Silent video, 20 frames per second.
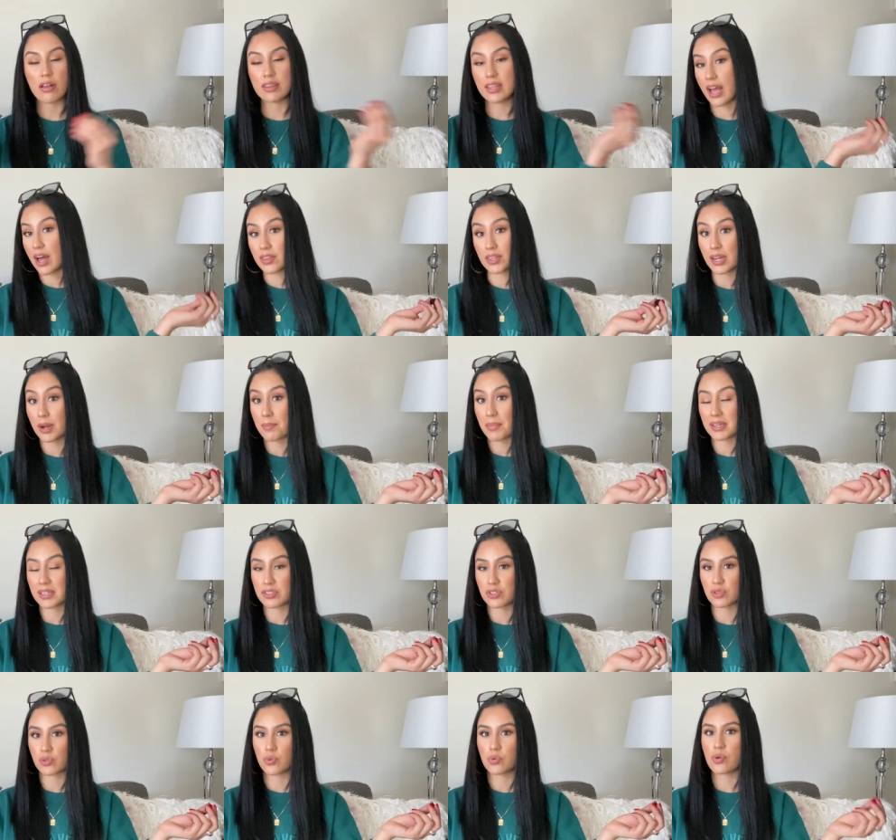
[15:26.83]
now that I'm back
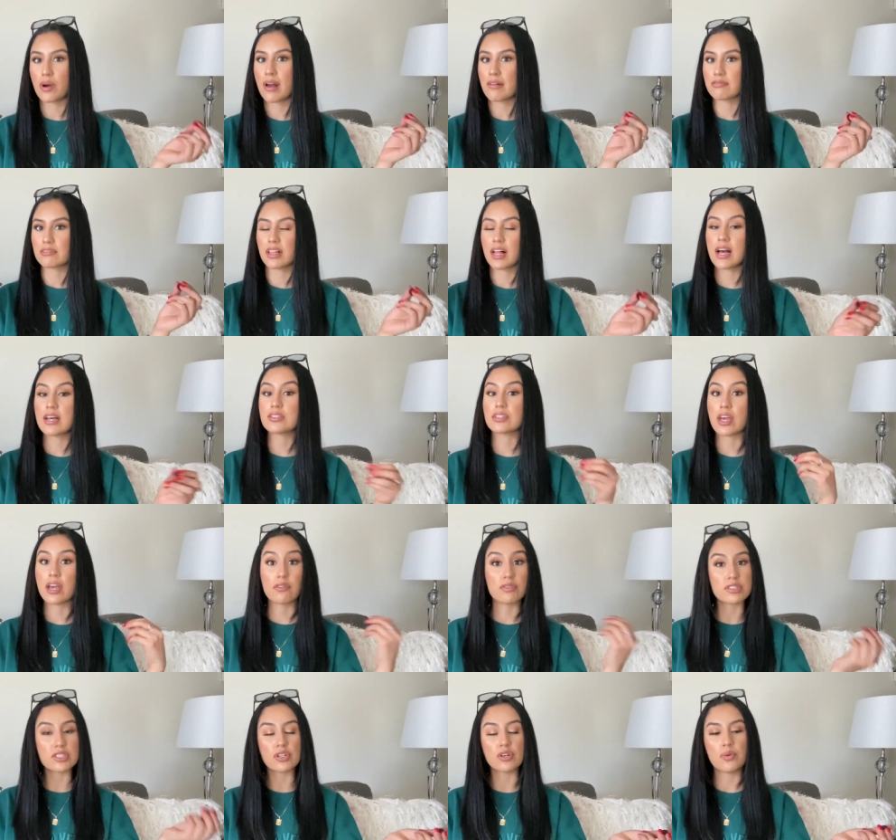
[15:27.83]
in school, I have class
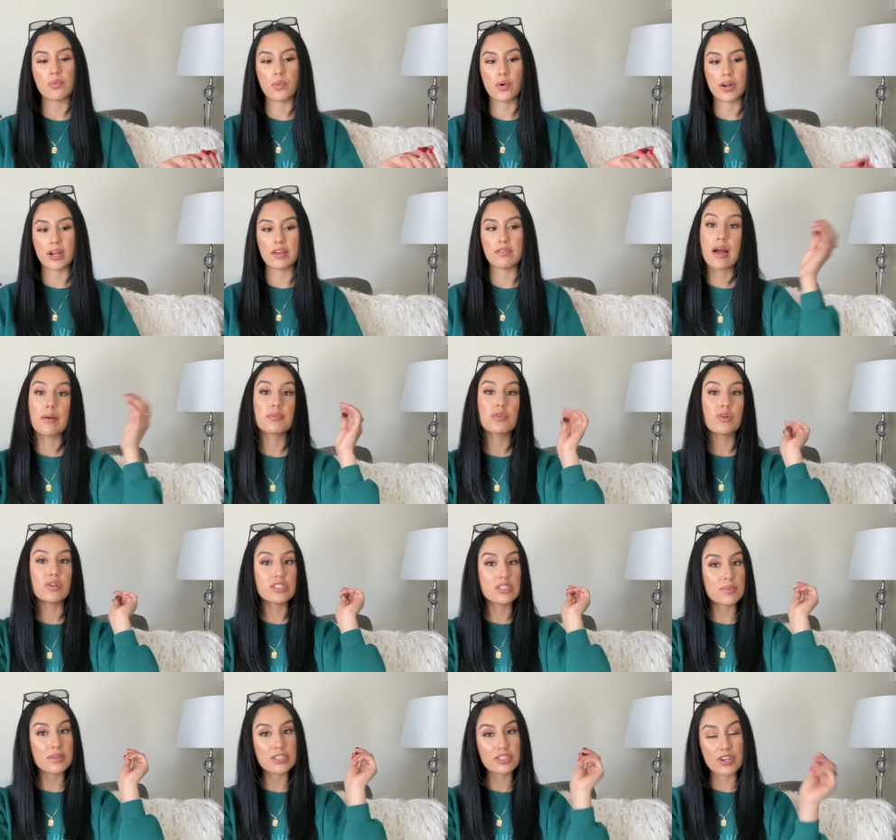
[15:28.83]
every single morning. I'm
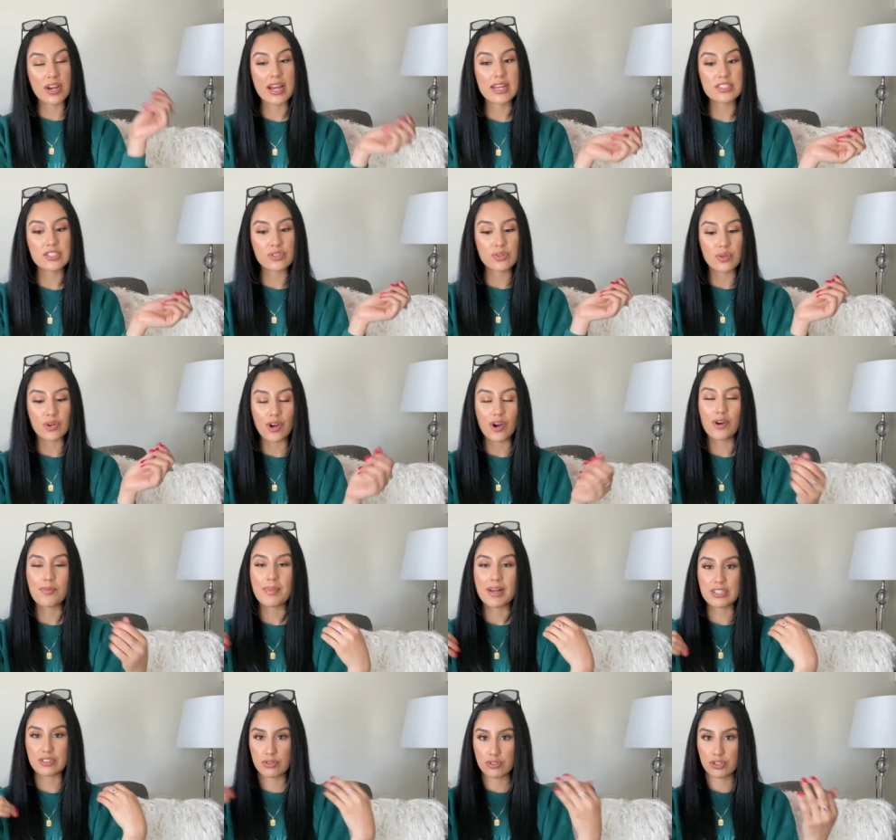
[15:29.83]
going to be trying to grow
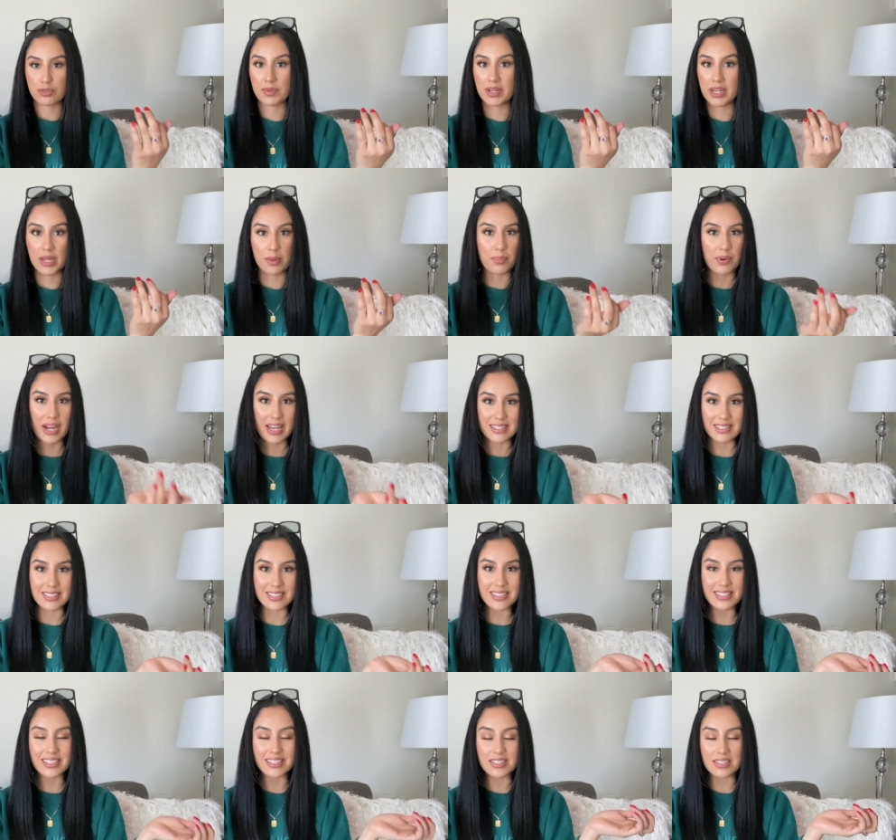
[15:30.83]
my social media
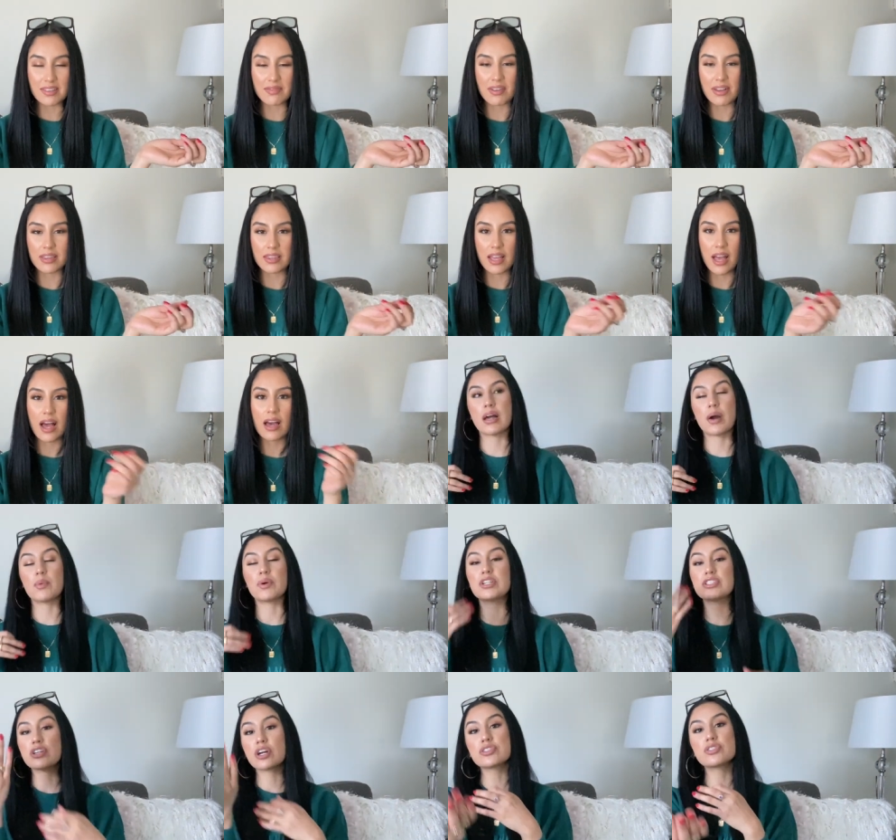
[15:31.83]
presence and stuff like that. I
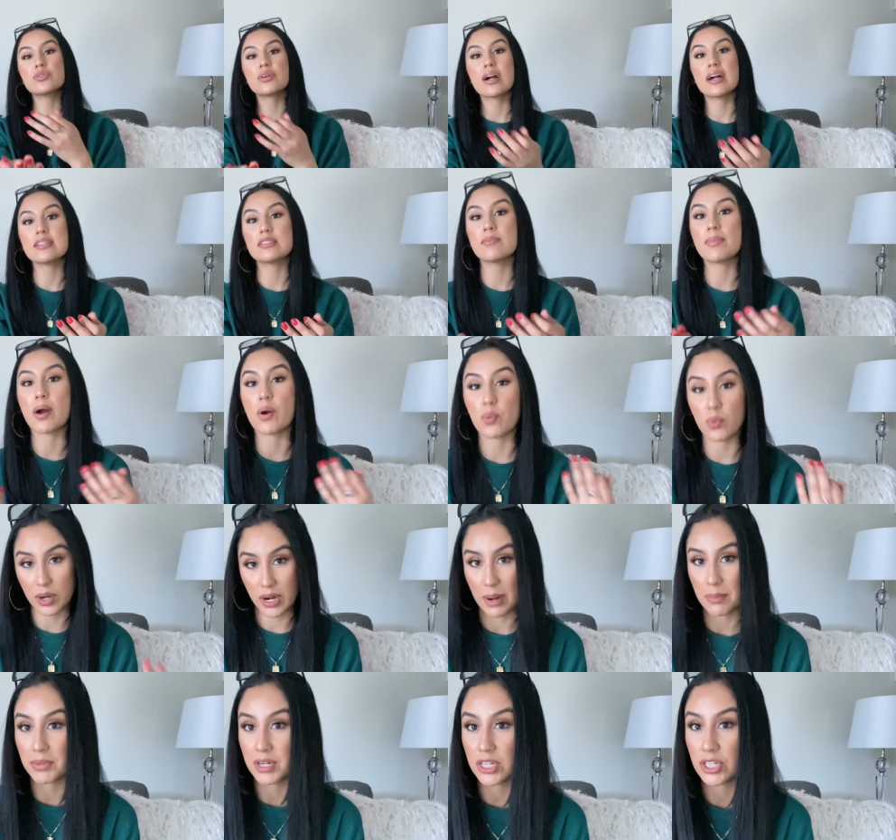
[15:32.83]
wanna talk to you guys about what
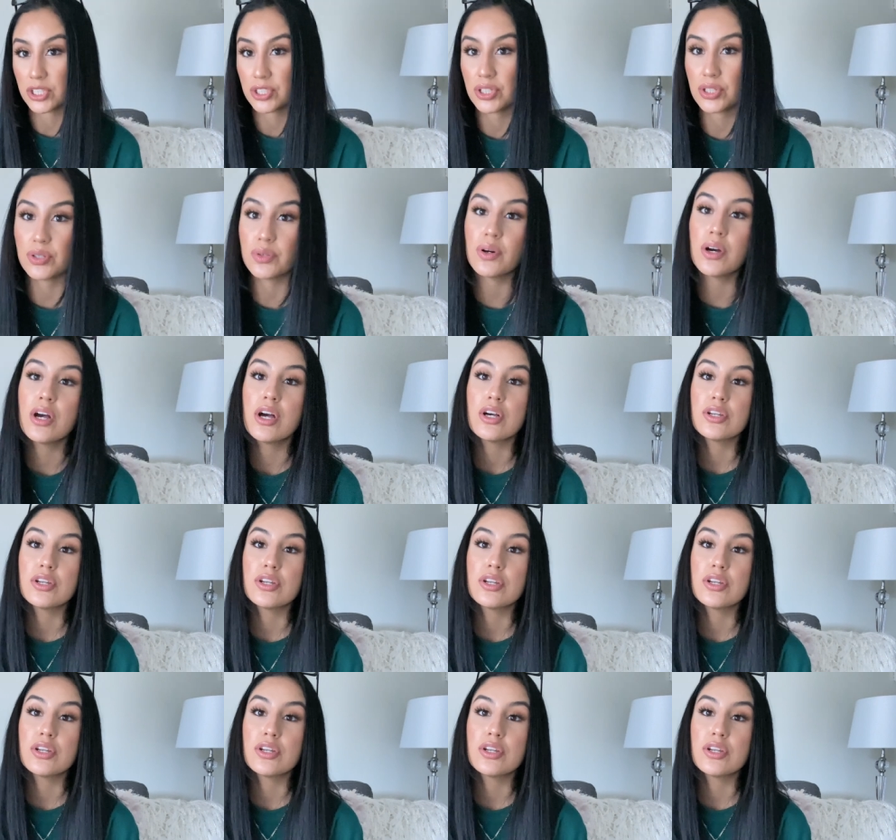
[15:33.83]
I'm gonna do.